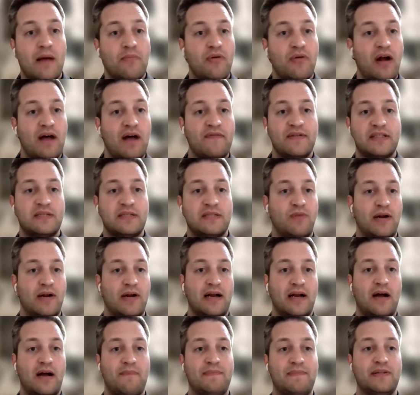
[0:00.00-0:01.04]
nonprofits
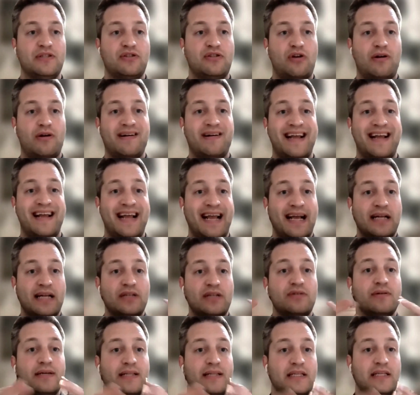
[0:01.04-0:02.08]
sprang up and started
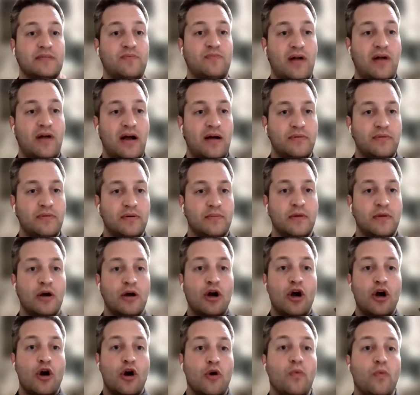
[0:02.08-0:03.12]
handling this problem,
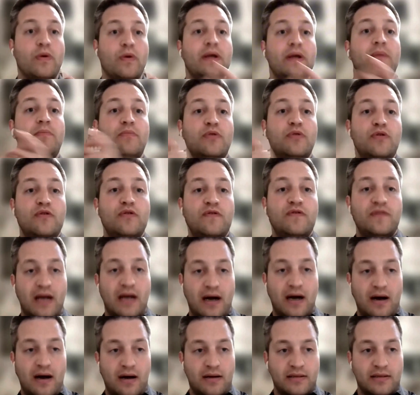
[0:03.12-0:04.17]
we moved
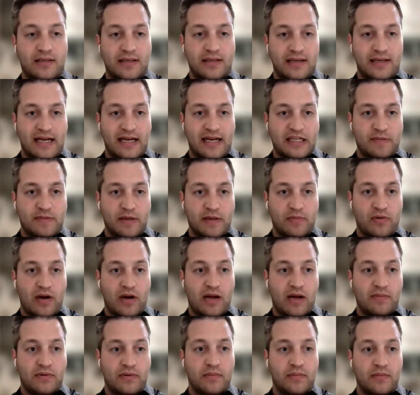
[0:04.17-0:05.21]
on to the next big
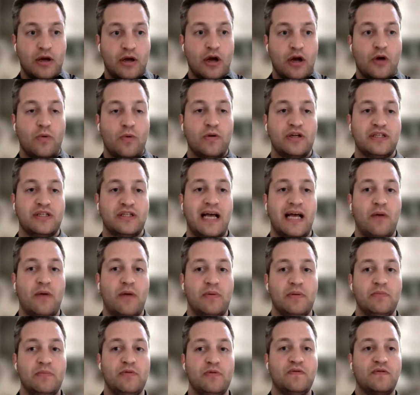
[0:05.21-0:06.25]
problem, which is how
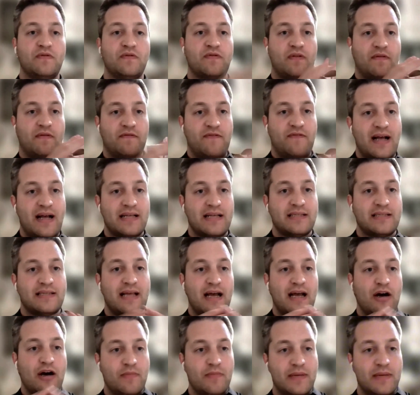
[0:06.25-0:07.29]
we moved from vests
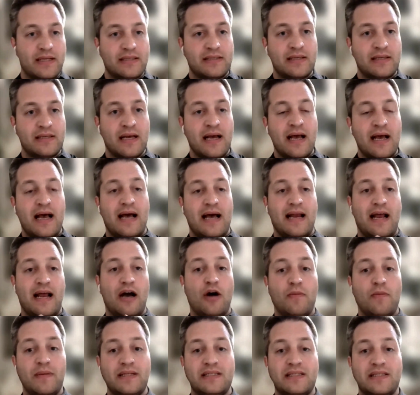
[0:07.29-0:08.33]
to helmets, and
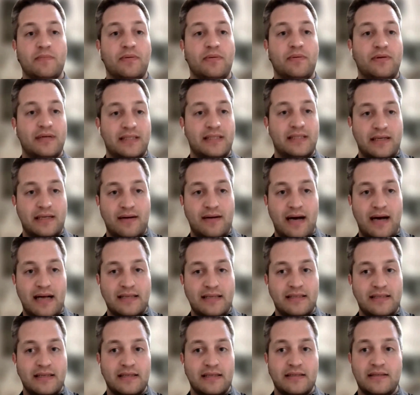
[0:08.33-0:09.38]
helmets to ballistic
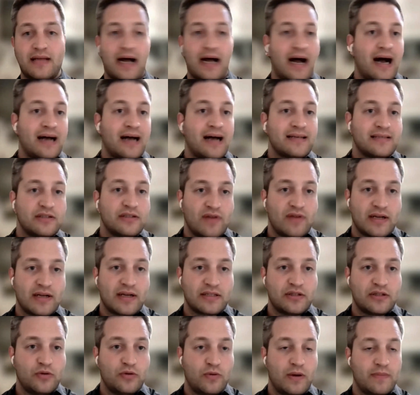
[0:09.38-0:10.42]
glasses, to hostage
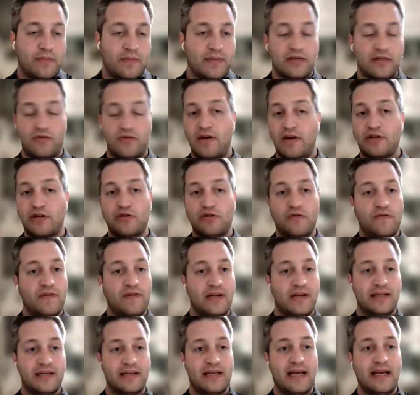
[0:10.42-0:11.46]
rescue equipment, to
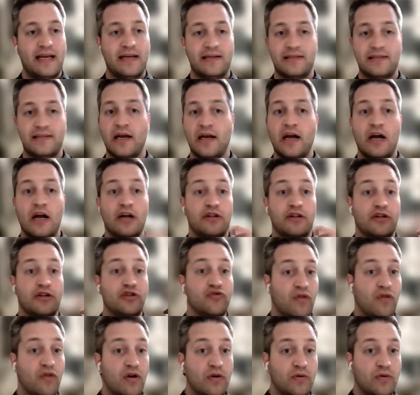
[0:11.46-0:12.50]
retrofitting tanks, to
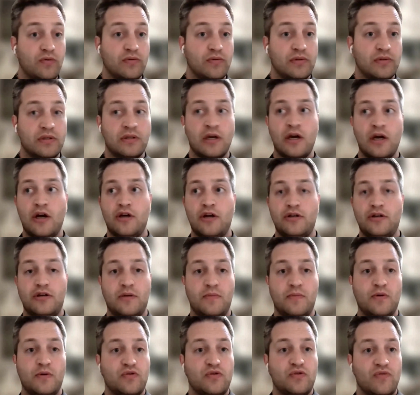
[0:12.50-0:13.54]
drones,
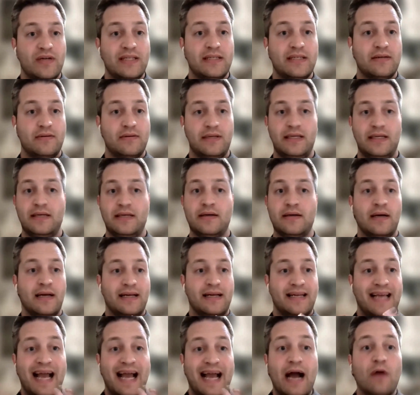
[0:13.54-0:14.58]
to most recently
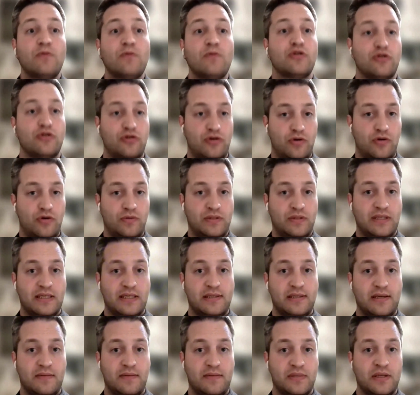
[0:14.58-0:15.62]
counter drone
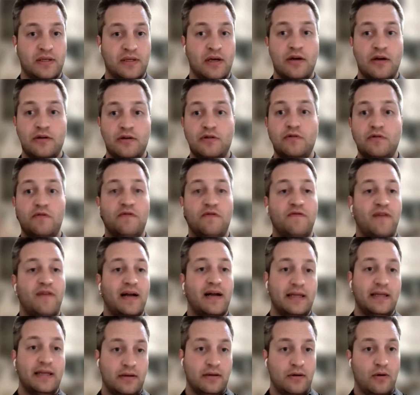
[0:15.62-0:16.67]
systems to
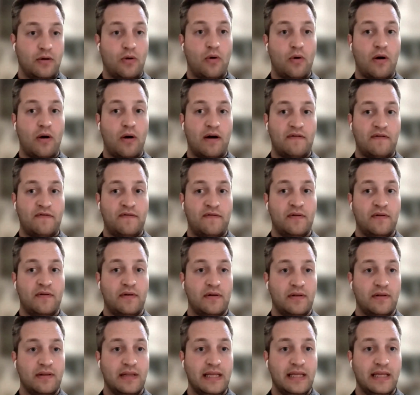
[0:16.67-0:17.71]
fight off
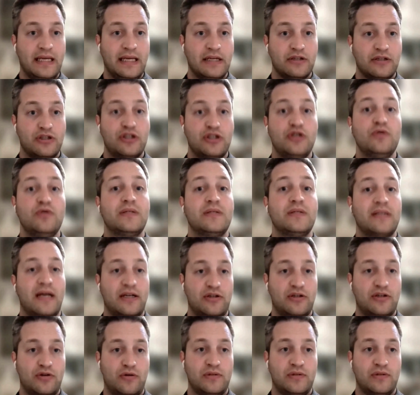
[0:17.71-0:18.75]
the
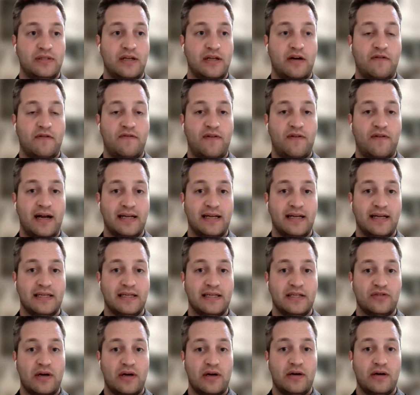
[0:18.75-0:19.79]
suicide drones that are flying
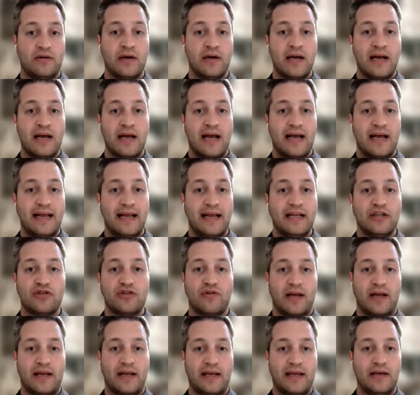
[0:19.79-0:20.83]
into Israel and
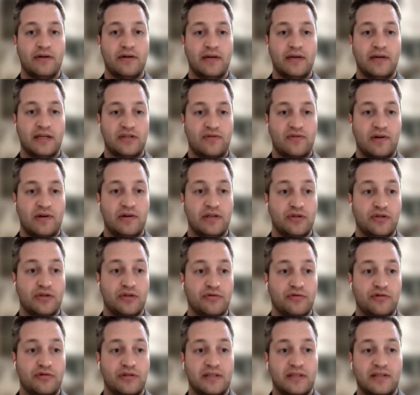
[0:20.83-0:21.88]
injuring and killing Israeli
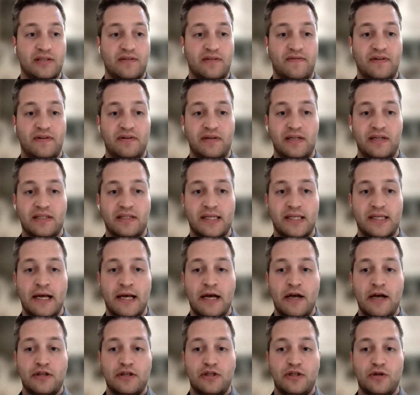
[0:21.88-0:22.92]
soldiers and civilians.
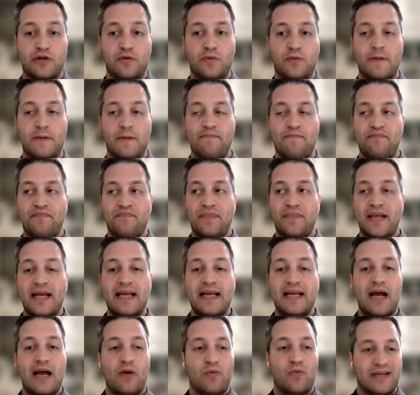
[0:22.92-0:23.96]
So,
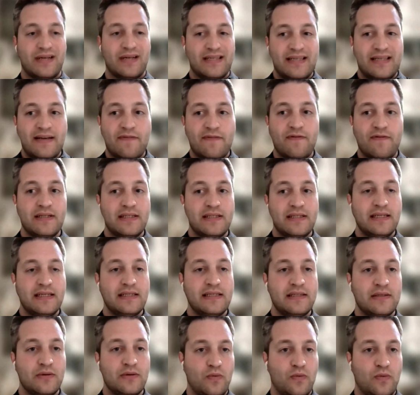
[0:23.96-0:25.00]
in our
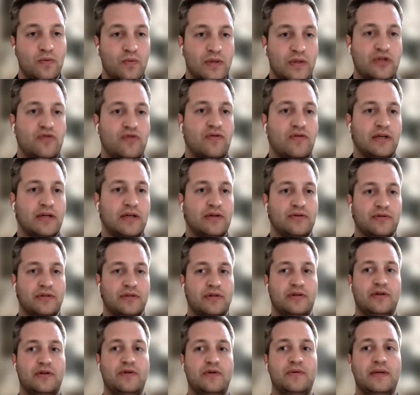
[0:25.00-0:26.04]
differences, what's critical
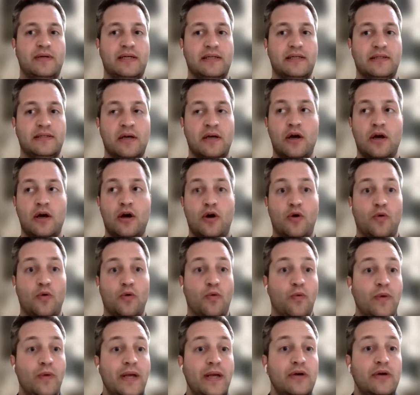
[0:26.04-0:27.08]
to note is
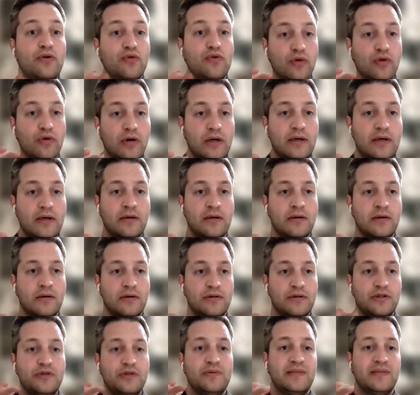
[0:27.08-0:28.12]
we look
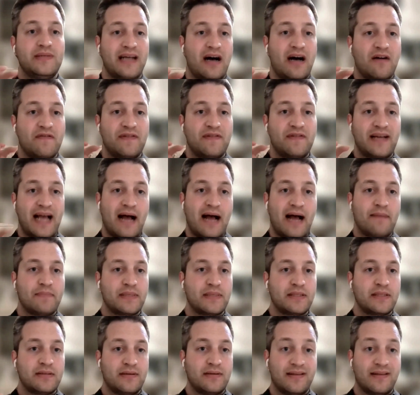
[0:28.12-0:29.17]
to solve
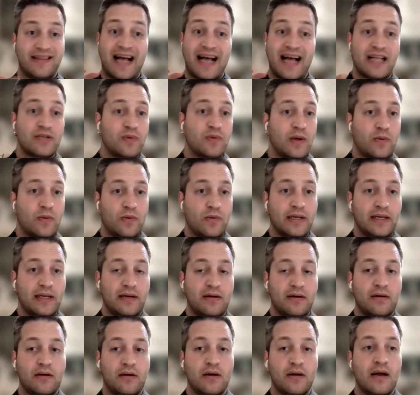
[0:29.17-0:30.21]
gaps. That's why we're
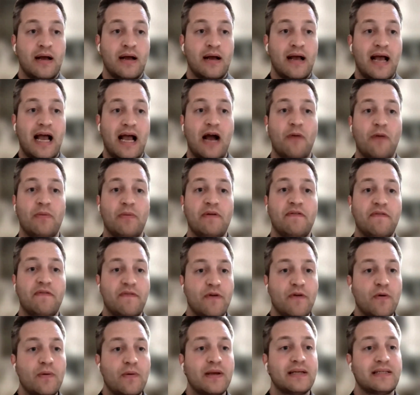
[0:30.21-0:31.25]
here. And we
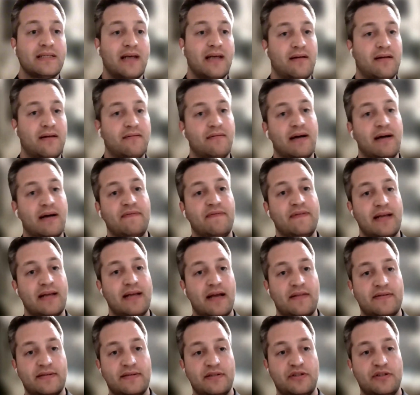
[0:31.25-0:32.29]
focus on life and
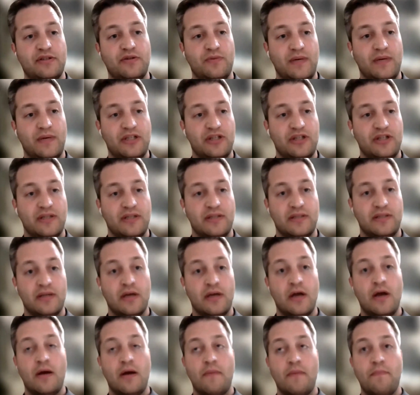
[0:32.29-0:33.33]
death situations.
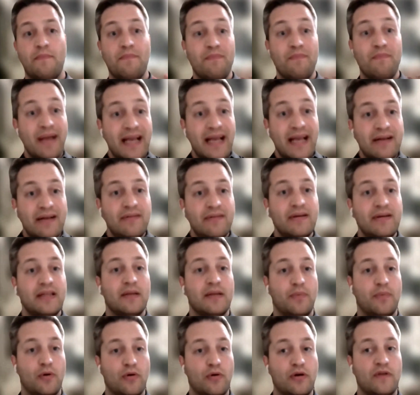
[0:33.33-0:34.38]
Mainly
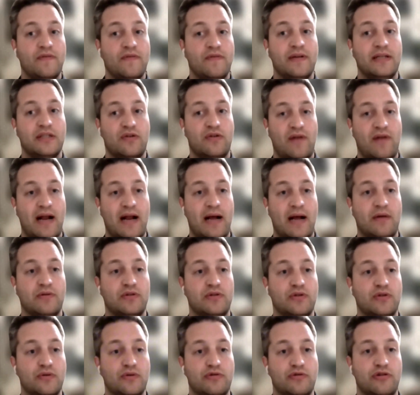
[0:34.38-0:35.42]
the bulk of it is around
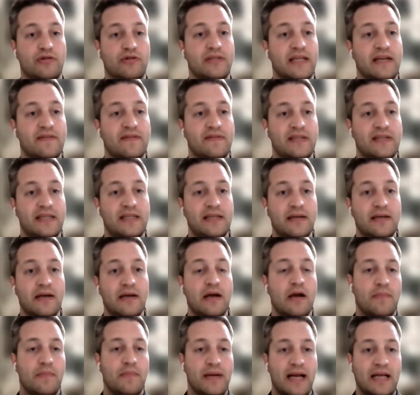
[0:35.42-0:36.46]
soldier safety.
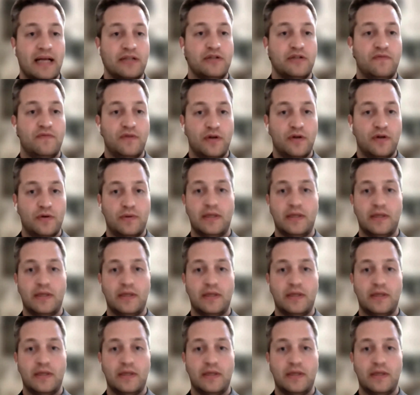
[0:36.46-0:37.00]
But as you've